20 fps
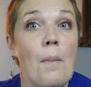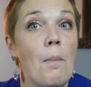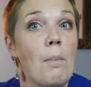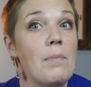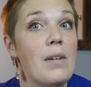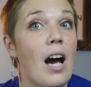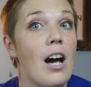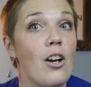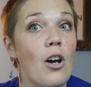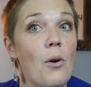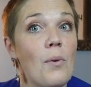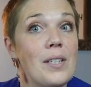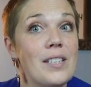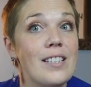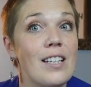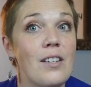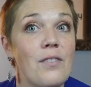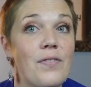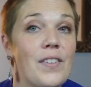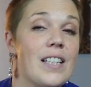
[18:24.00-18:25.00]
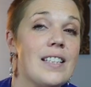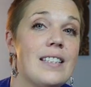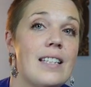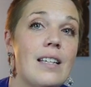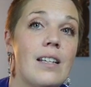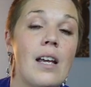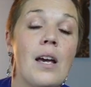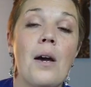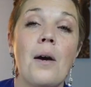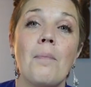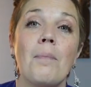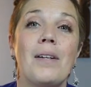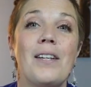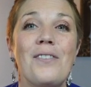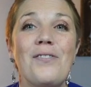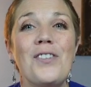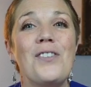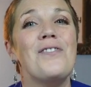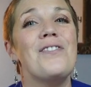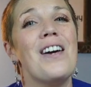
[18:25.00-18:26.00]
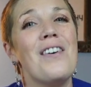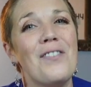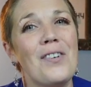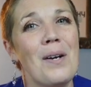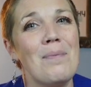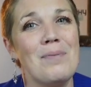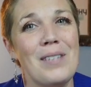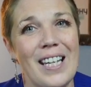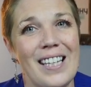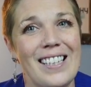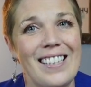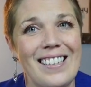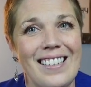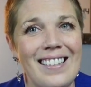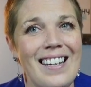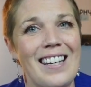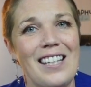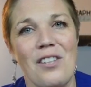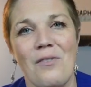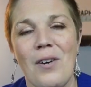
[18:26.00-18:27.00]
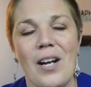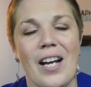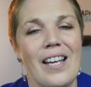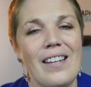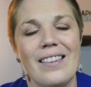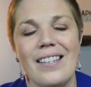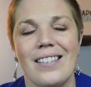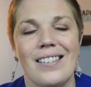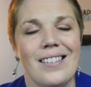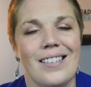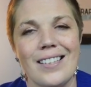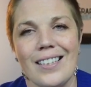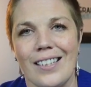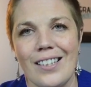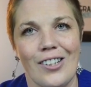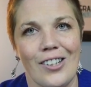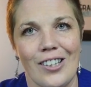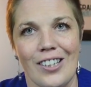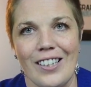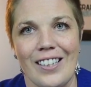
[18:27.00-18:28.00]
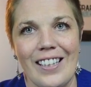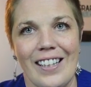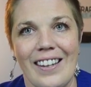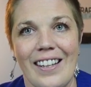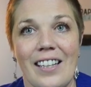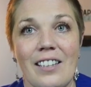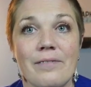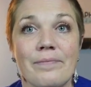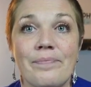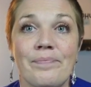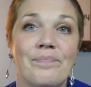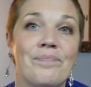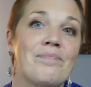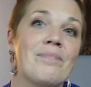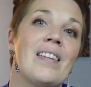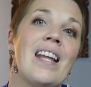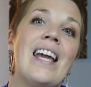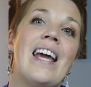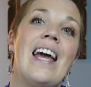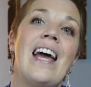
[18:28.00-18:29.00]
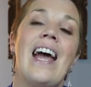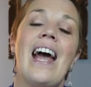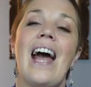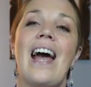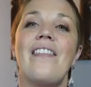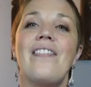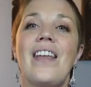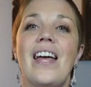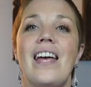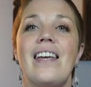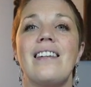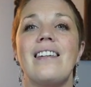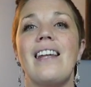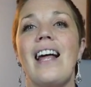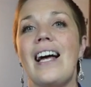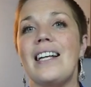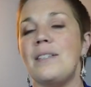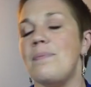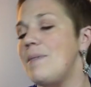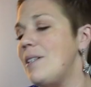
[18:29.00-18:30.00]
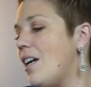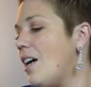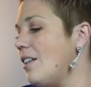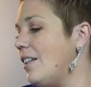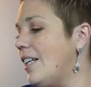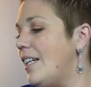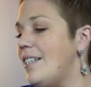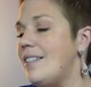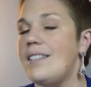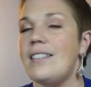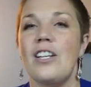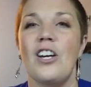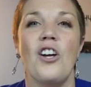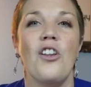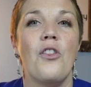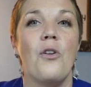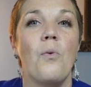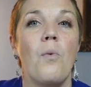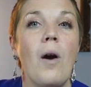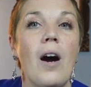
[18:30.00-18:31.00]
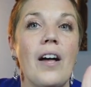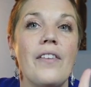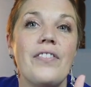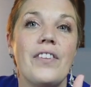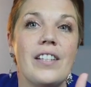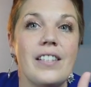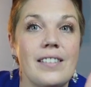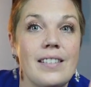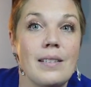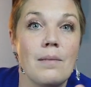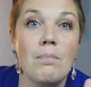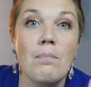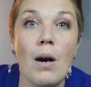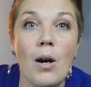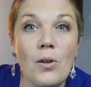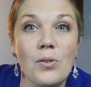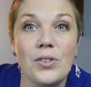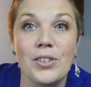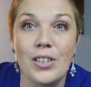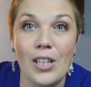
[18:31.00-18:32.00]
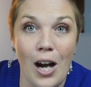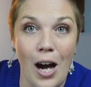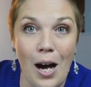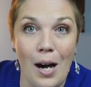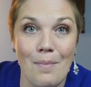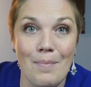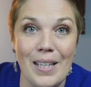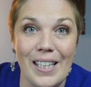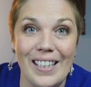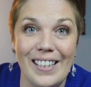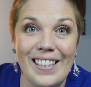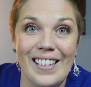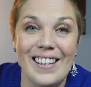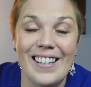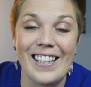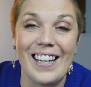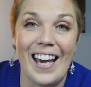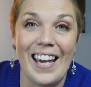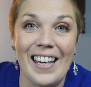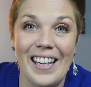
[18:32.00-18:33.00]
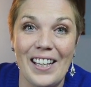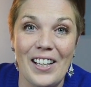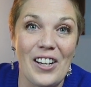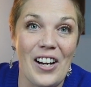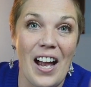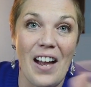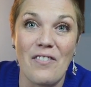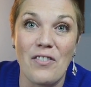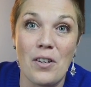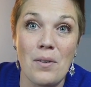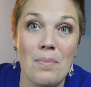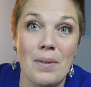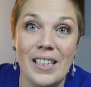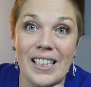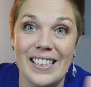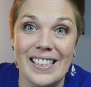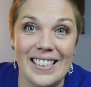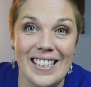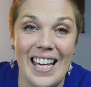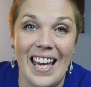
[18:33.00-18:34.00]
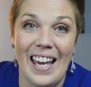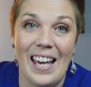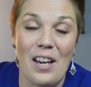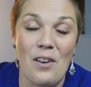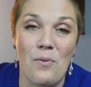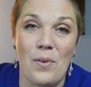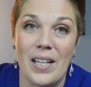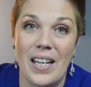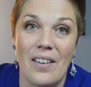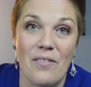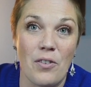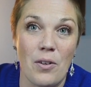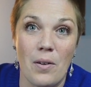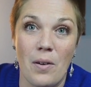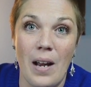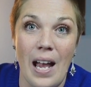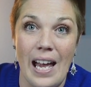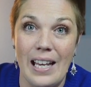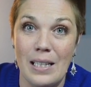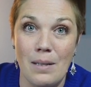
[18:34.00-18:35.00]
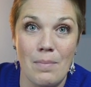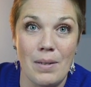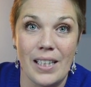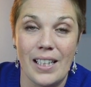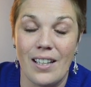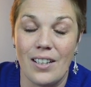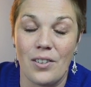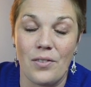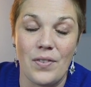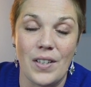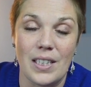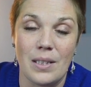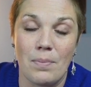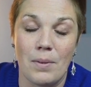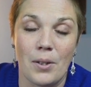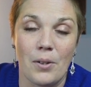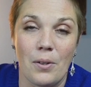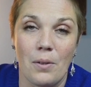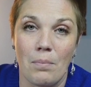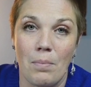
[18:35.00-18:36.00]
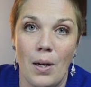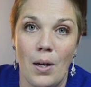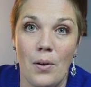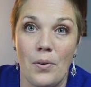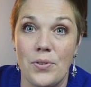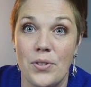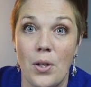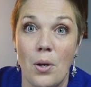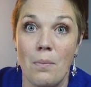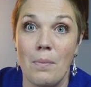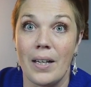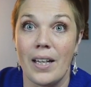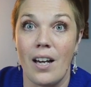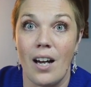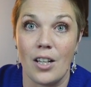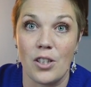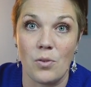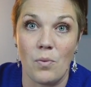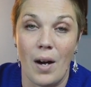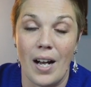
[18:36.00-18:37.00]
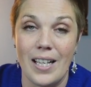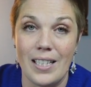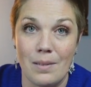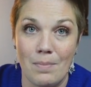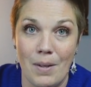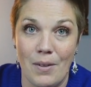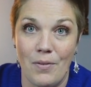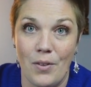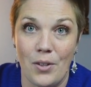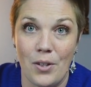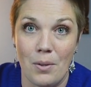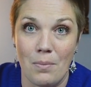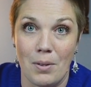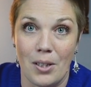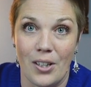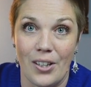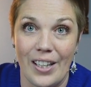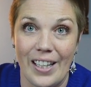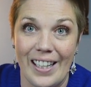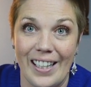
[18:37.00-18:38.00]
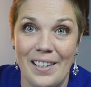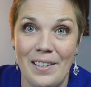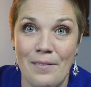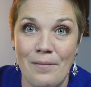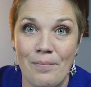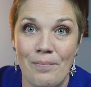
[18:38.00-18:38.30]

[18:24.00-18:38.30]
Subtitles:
Not always going to fix it, but if you've never updated it anyway, this isn't going to hurt anything. And then, last but not least, the one that is the most common that I hear everybody say whenever anybody on a Facebook group posts, oh my gosh, why is my photo blurry?